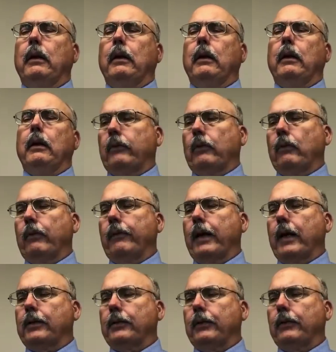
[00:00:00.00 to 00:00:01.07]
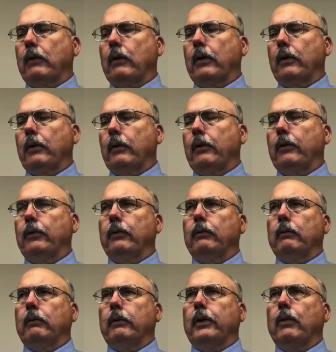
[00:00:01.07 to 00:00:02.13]
And so we've actually started to,
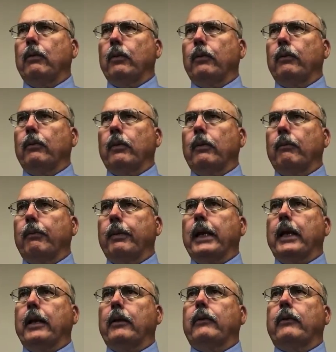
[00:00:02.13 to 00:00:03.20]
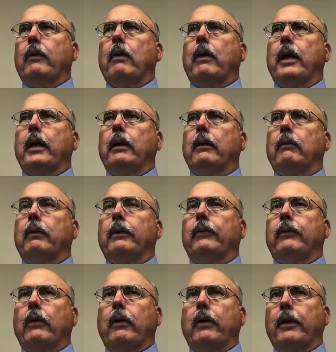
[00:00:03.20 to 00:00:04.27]
you know, we're, we're beginning to start a, we
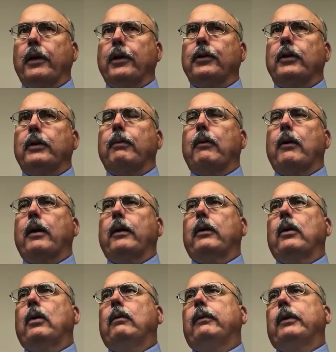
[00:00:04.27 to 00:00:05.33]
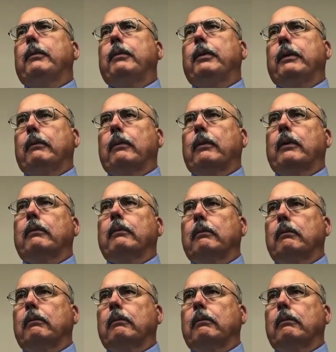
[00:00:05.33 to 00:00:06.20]
started initially prior to COVID, but we're,